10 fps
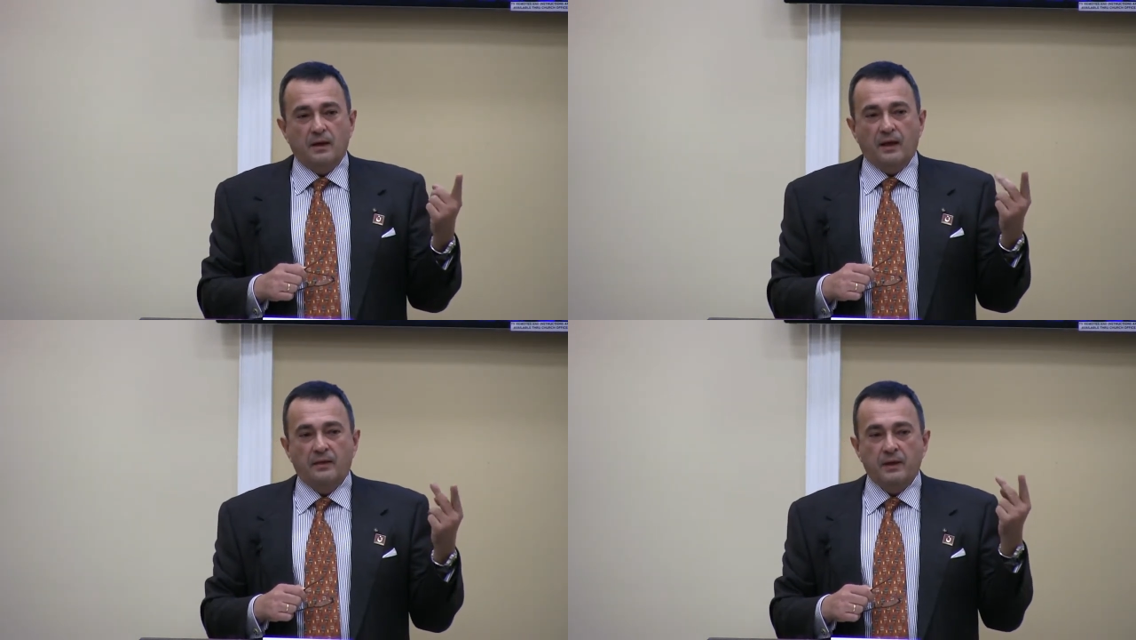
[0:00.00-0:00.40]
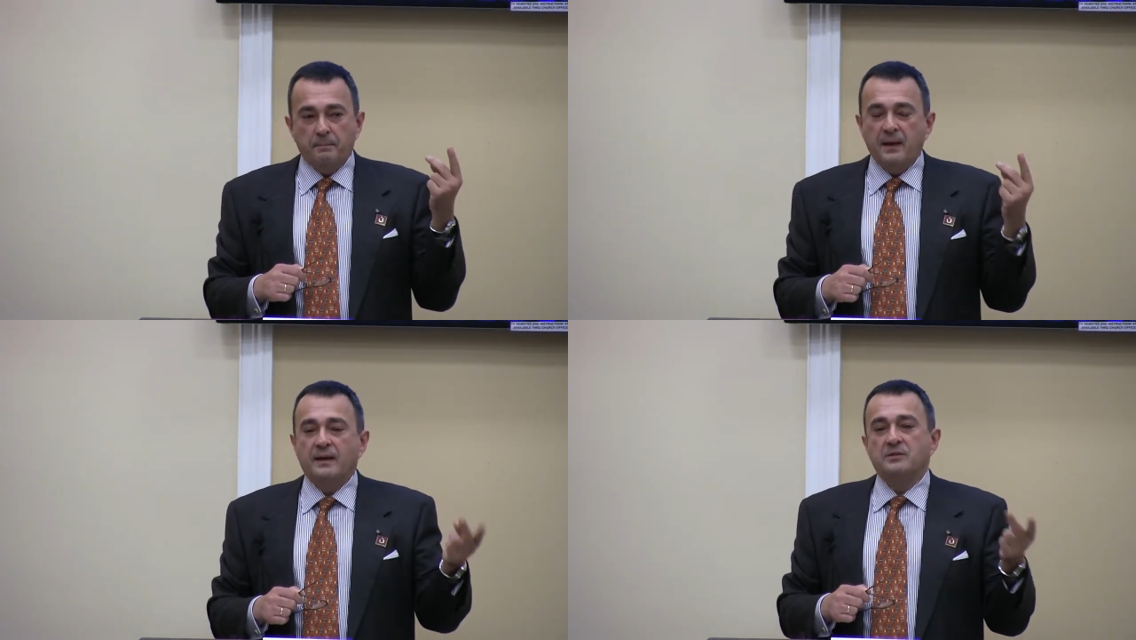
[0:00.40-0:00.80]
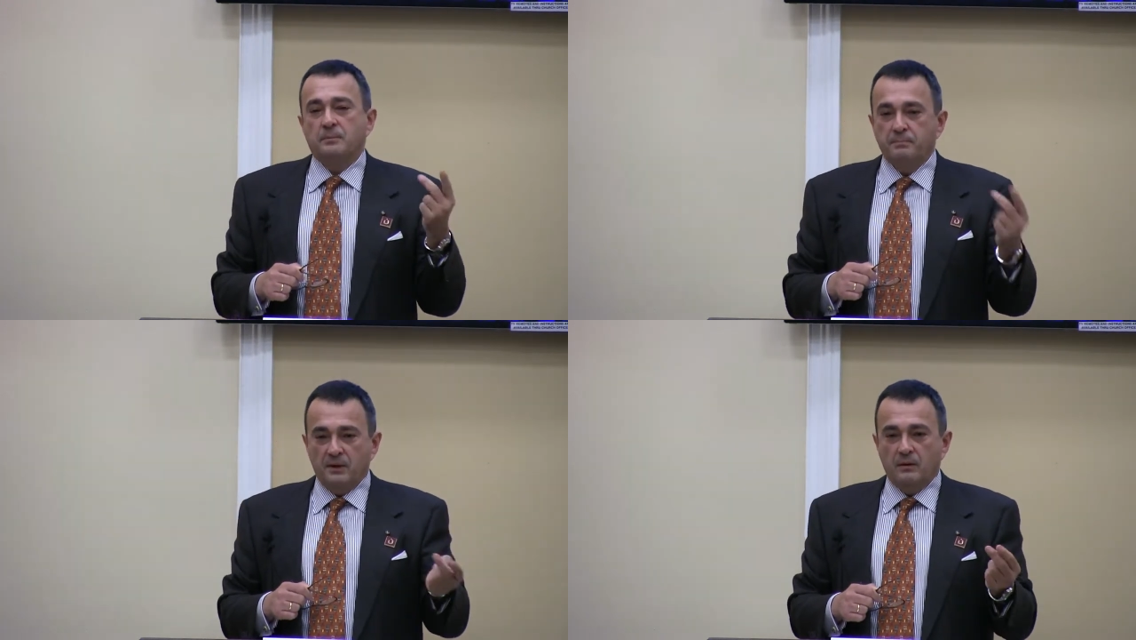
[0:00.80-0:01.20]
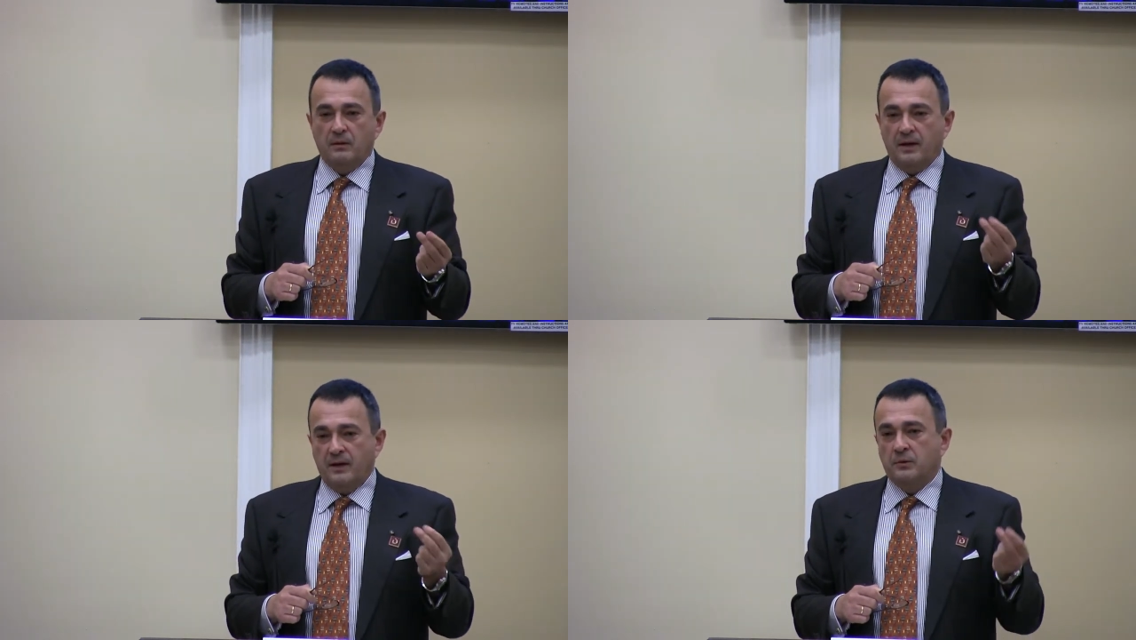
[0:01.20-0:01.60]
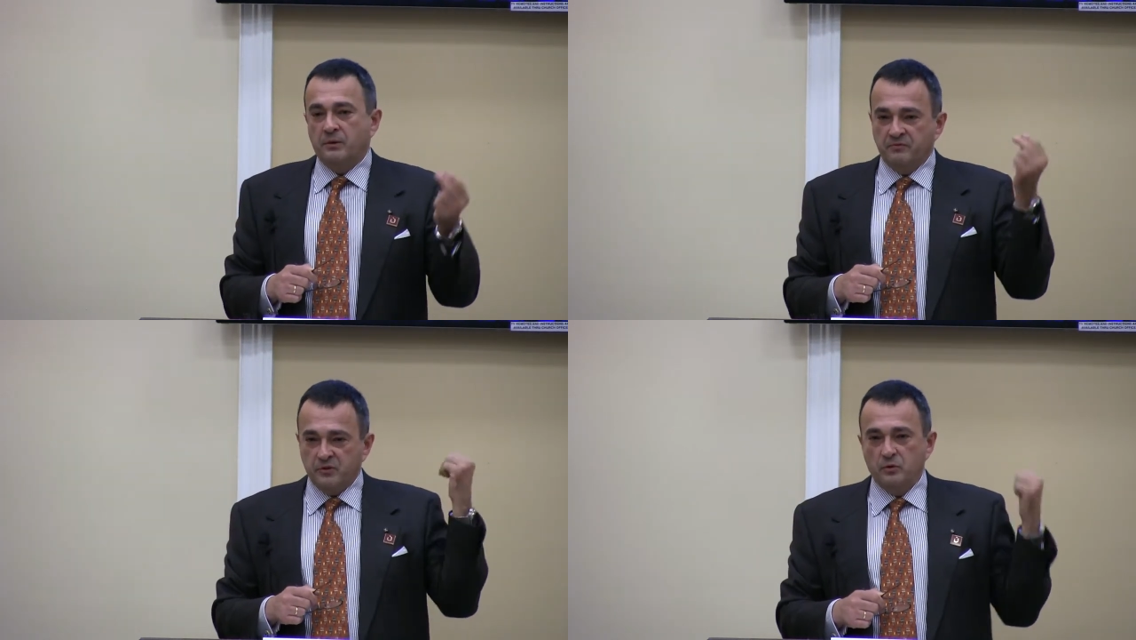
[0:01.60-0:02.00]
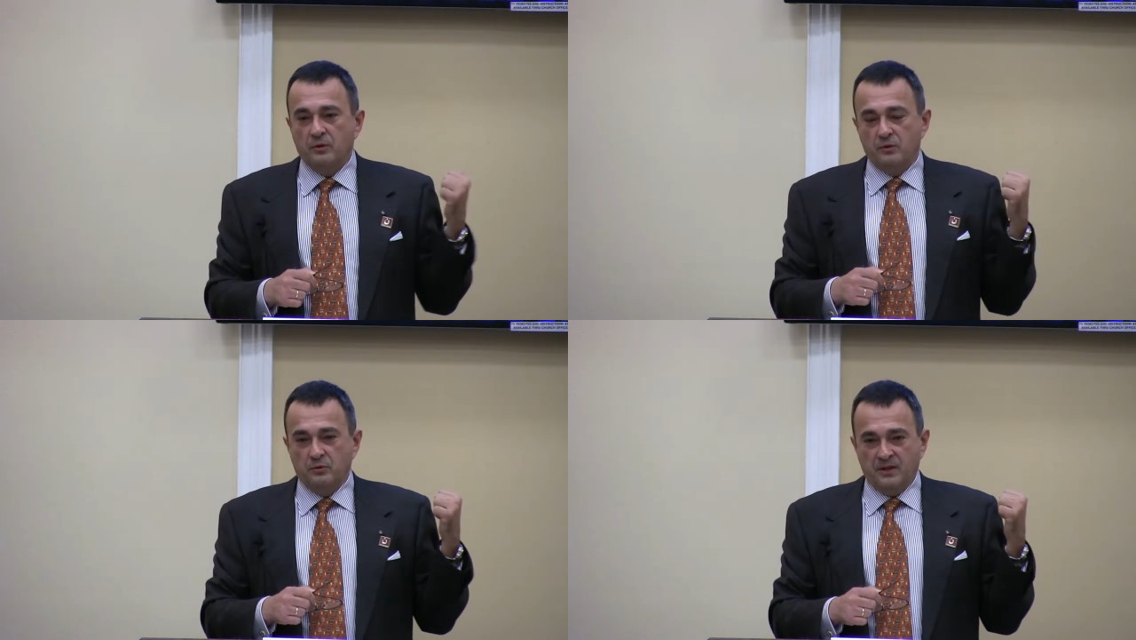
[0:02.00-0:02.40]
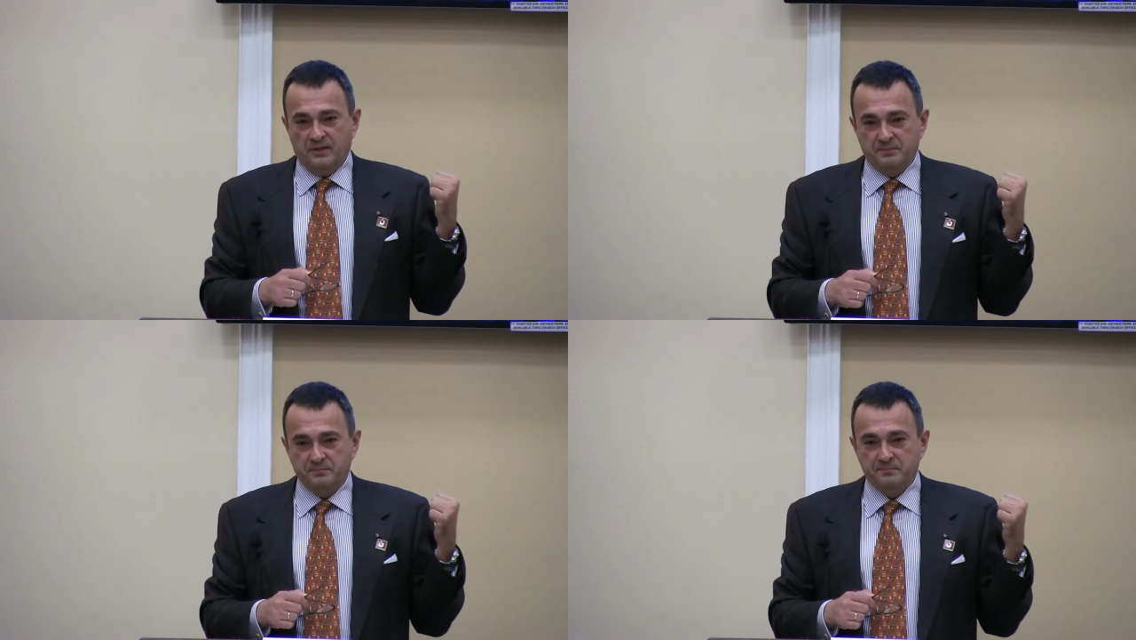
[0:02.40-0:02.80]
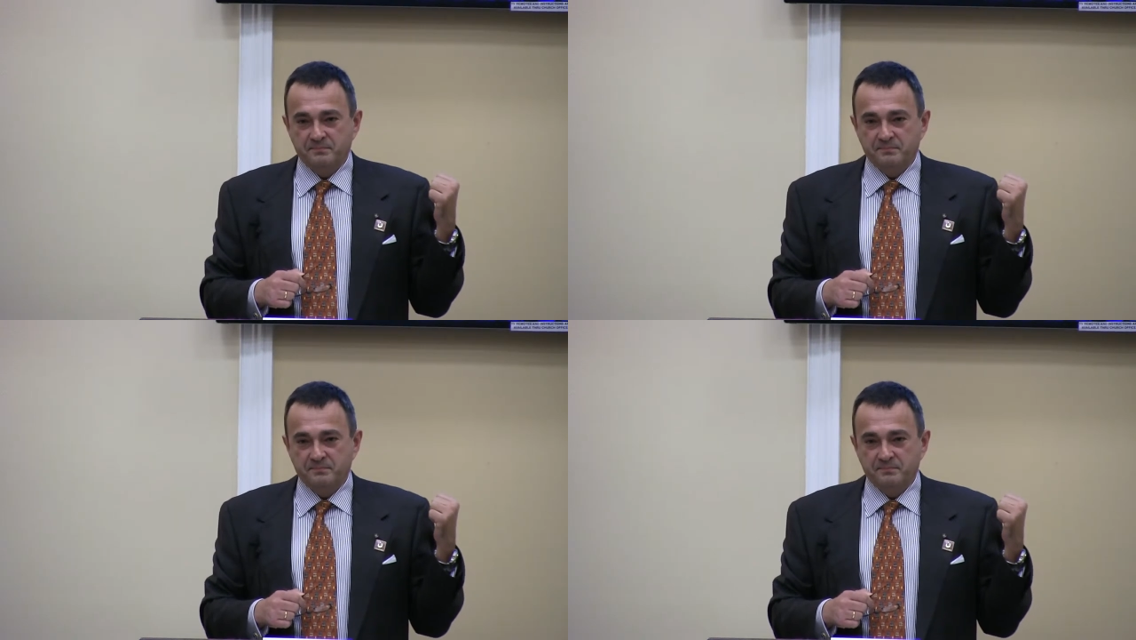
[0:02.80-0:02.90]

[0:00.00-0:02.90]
and they pass a bill honoring Fethullah Gulen.